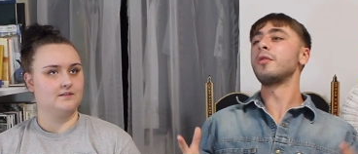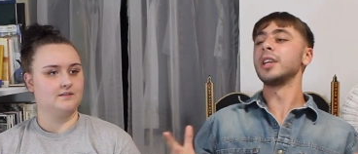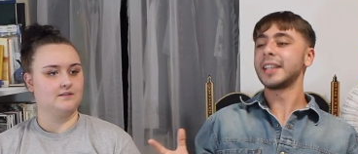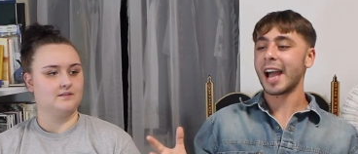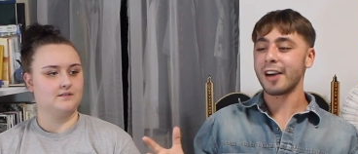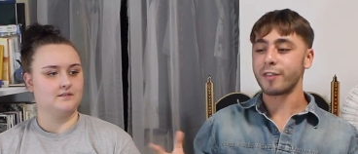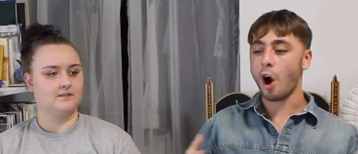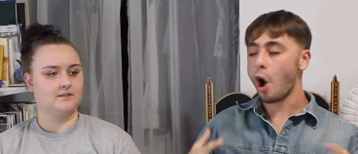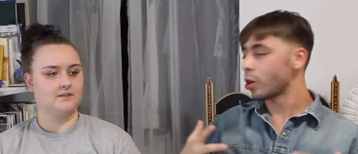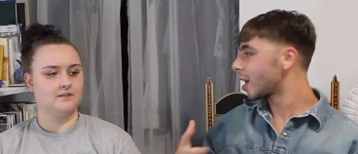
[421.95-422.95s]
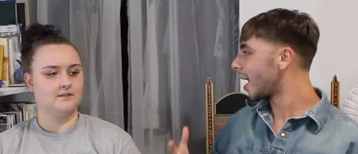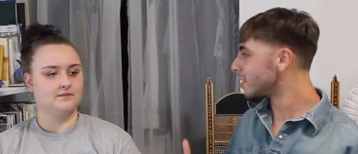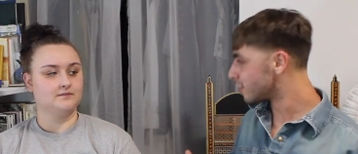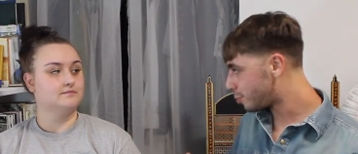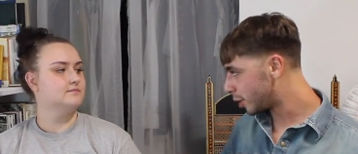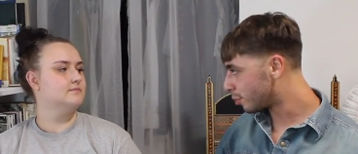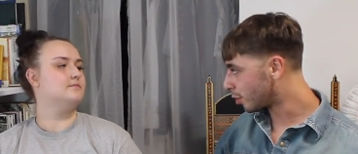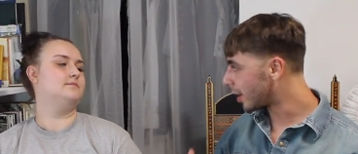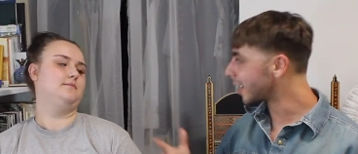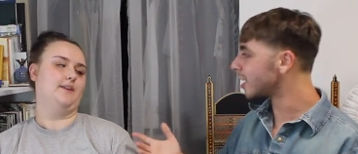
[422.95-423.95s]
Speaker 1: we really have all kinds of
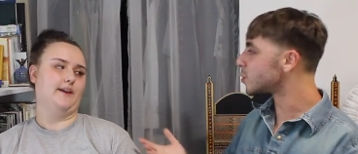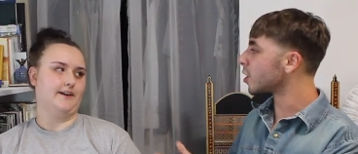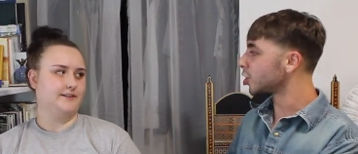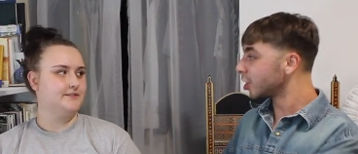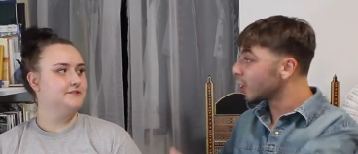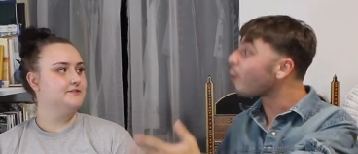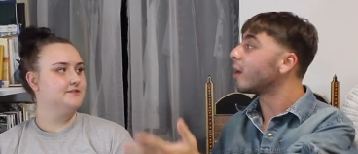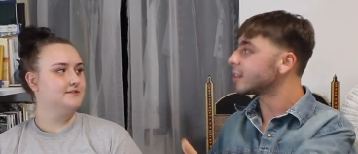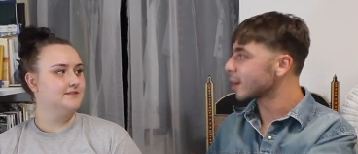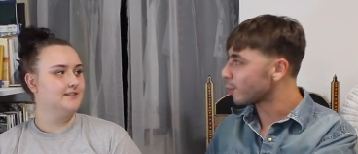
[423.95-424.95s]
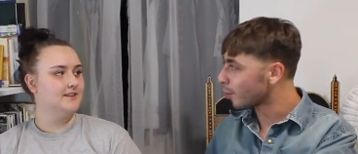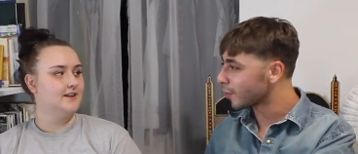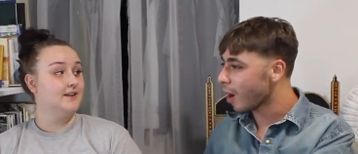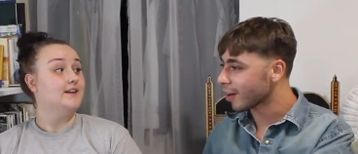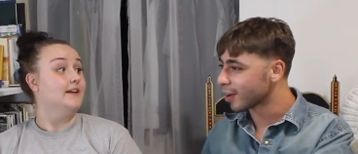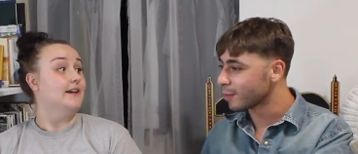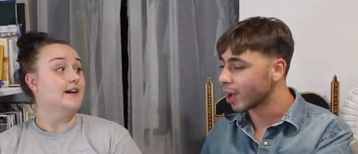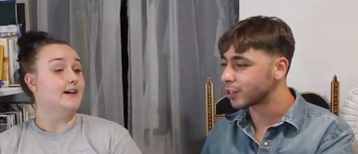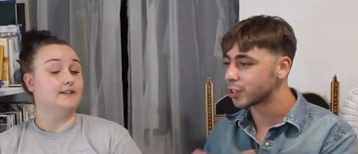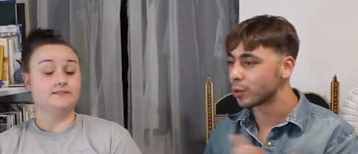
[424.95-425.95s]
people. And again, yeah. especially in Queens, like we were talking about.
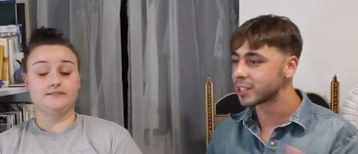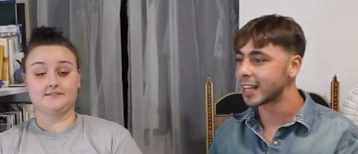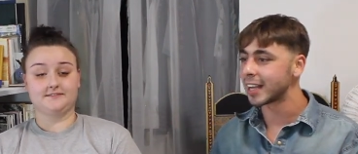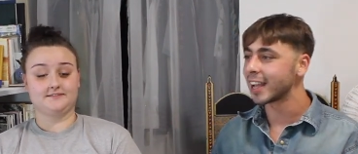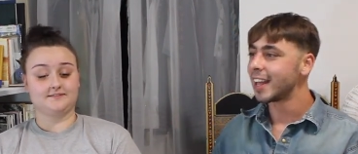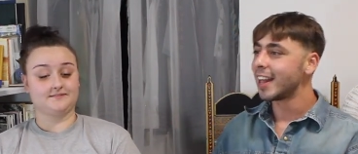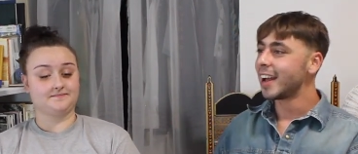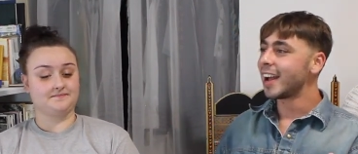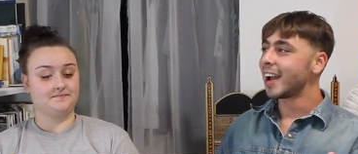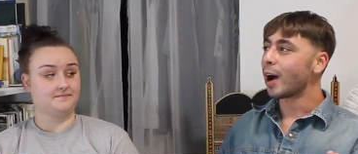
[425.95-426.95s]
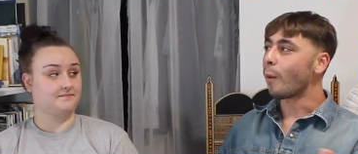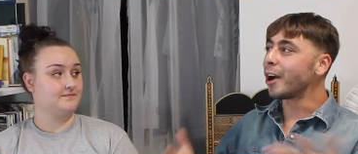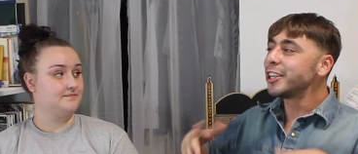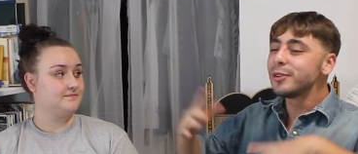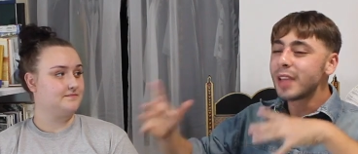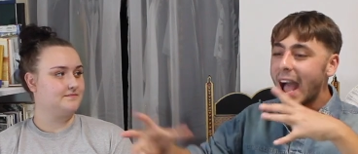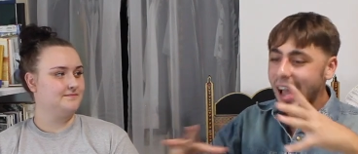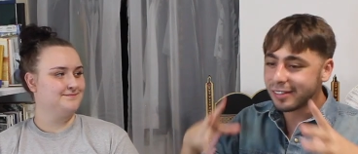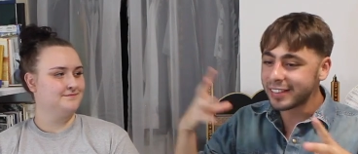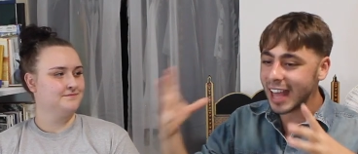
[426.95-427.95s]
Yeah. So it's like, when you
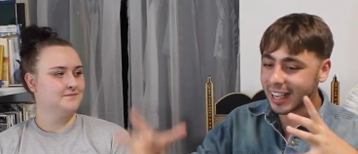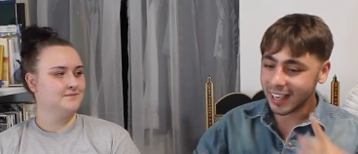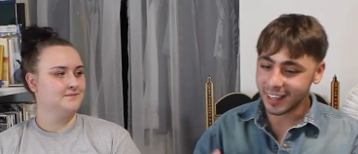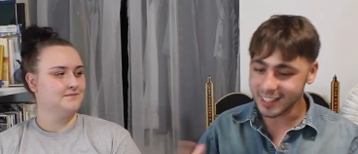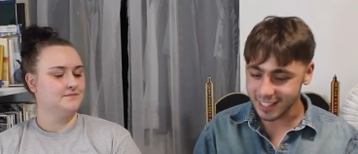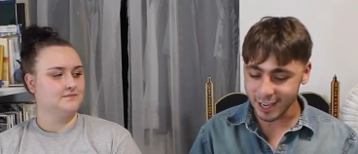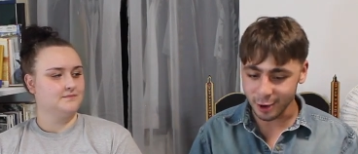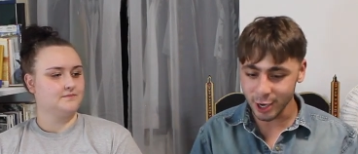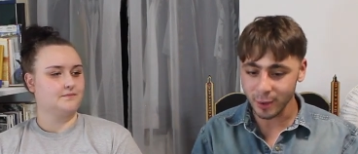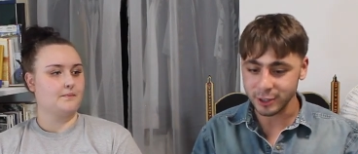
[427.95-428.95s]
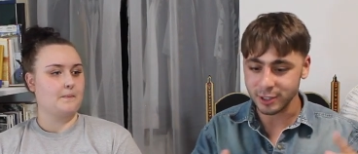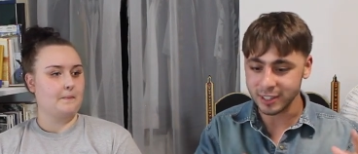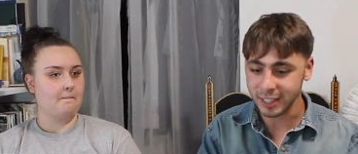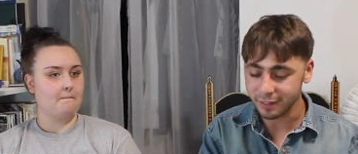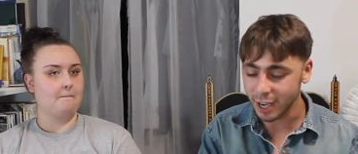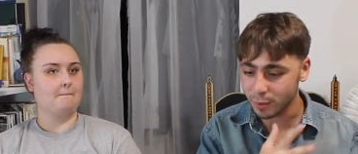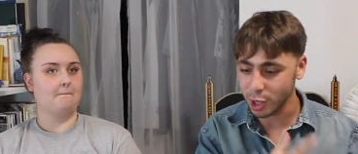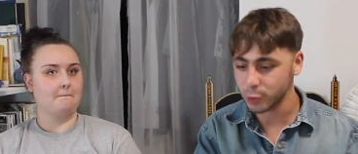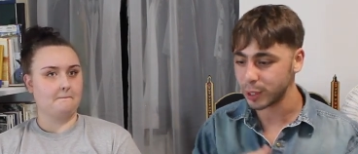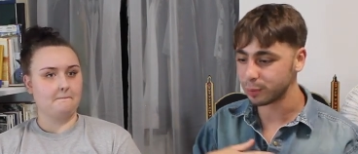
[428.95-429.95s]
have that kind of scenario and you're living
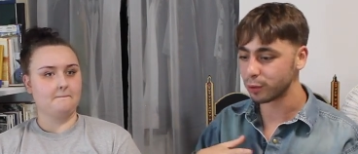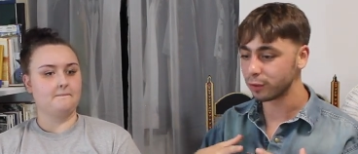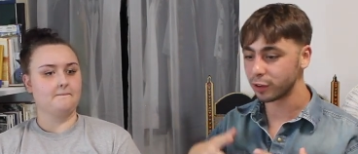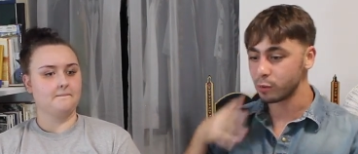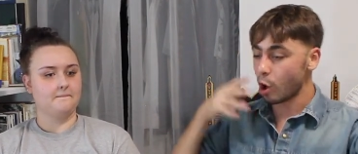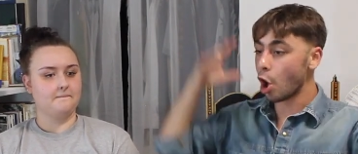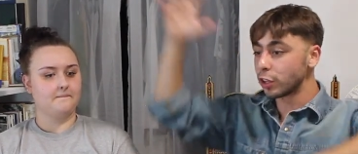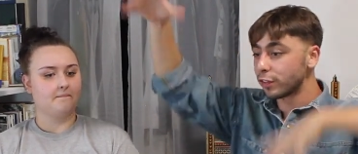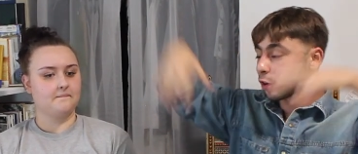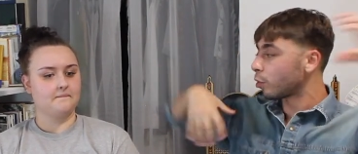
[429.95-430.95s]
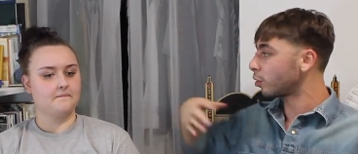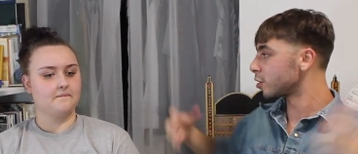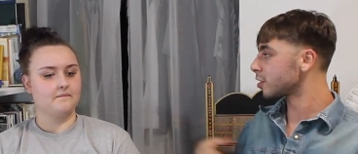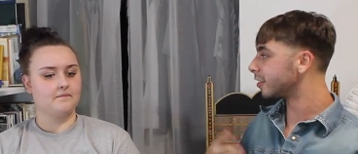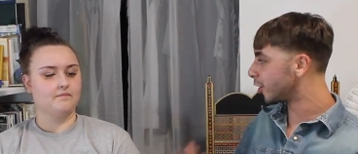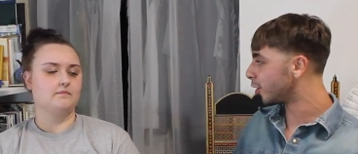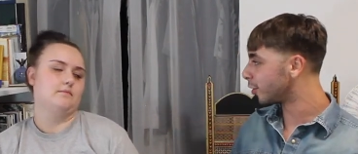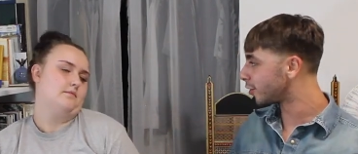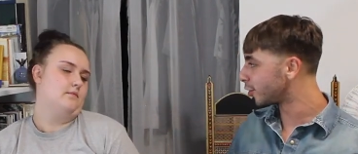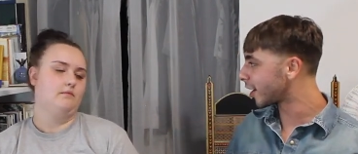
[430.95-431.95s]
amongst people from all different corners of the
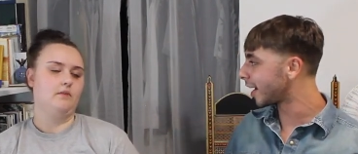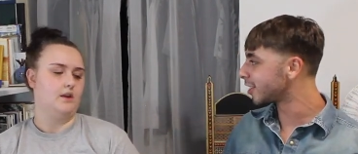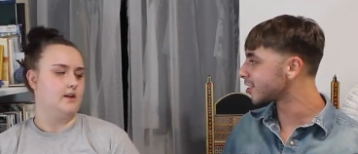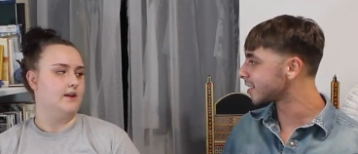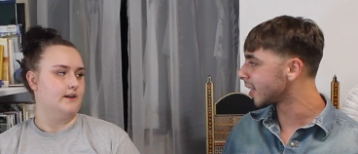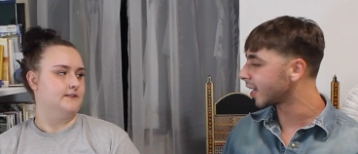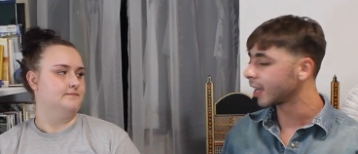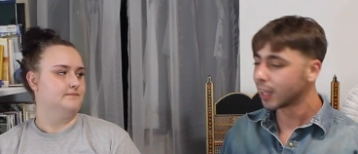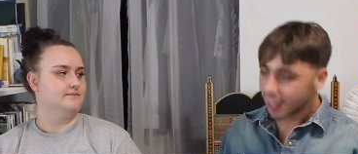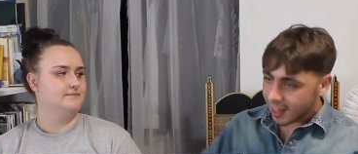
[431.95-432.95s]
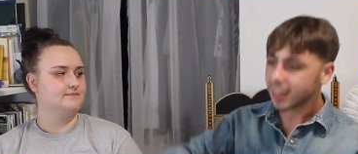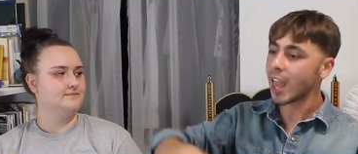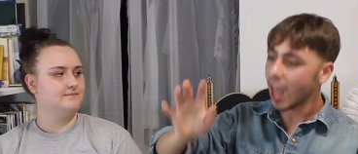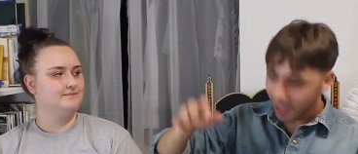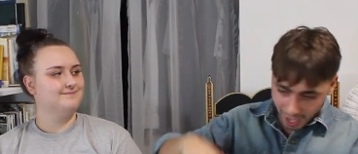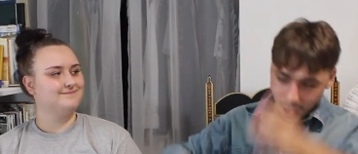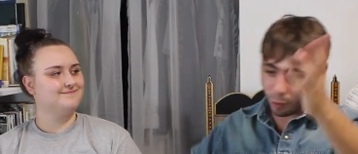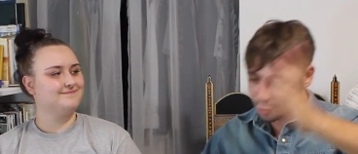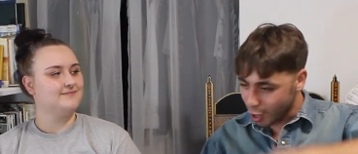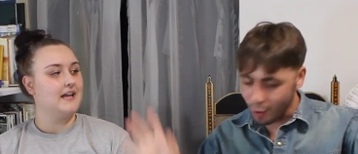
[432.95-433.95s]
earth, you're kind of just yeah. like, yeah, hey,
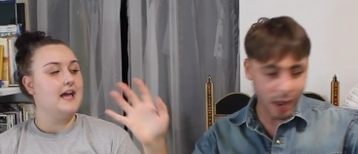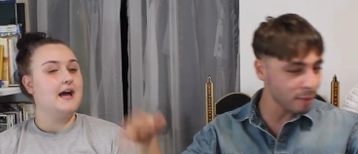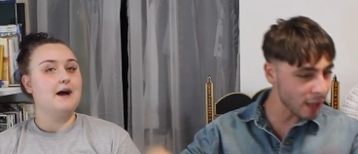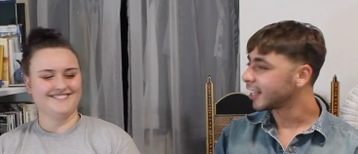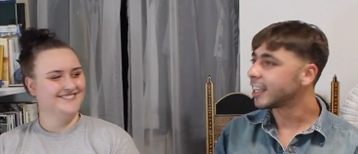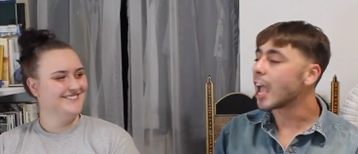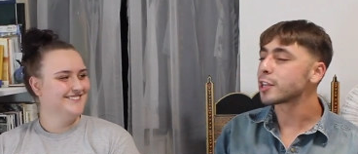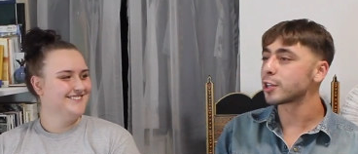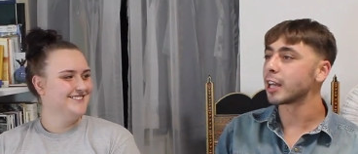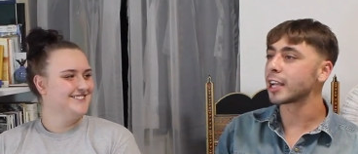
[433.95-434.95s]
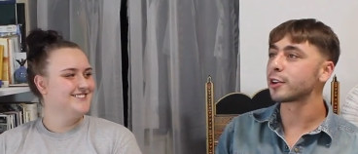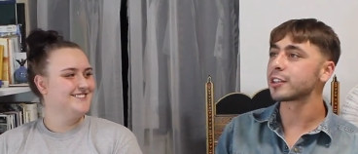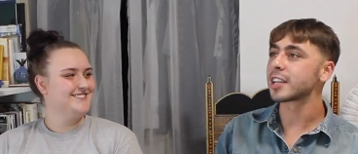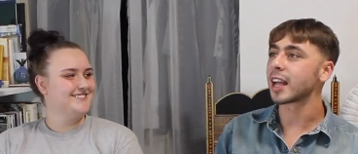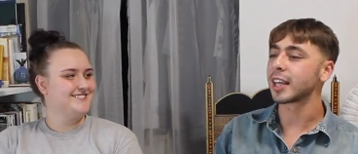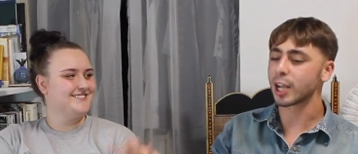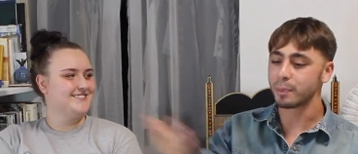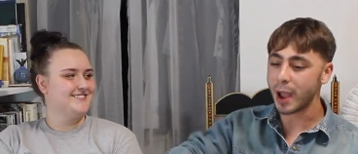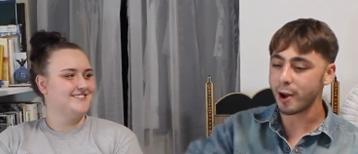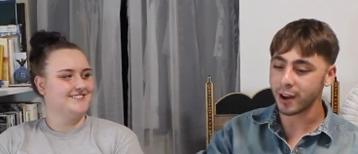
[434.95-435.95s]
what's going on? yeah, so like you're saying, like
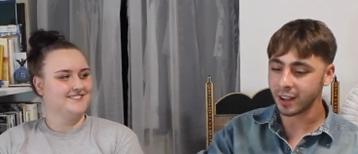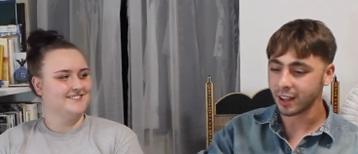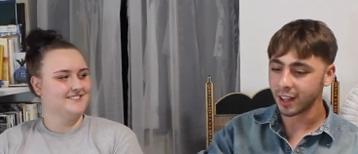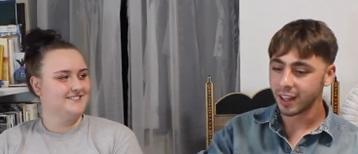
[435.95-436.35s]
comparing,